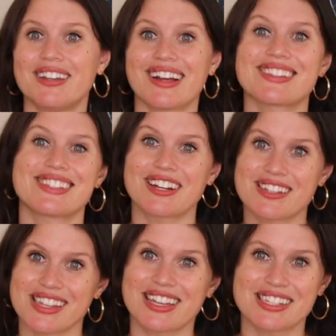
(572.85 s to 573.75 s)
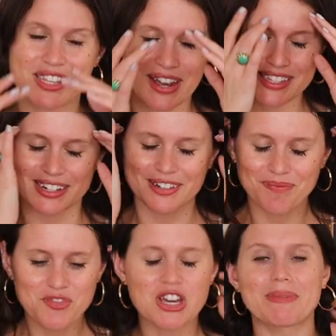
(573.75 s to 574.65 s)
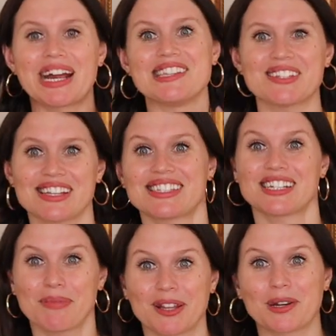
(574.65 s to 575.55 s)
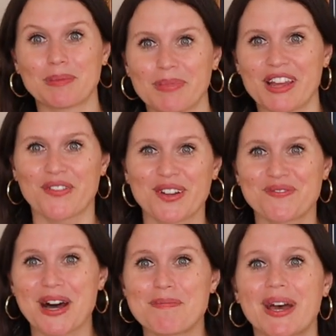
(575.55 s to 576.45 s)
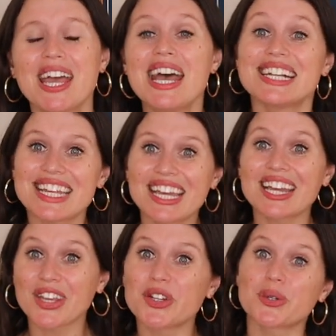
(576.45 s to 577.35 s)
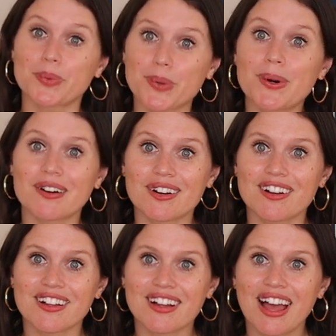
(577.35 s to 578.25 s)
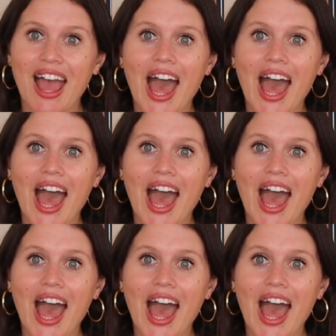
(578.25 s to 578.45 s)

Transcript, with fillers: not seriously, because you guys are Geminis, you guys tend to be a little playful and fun, but taking your role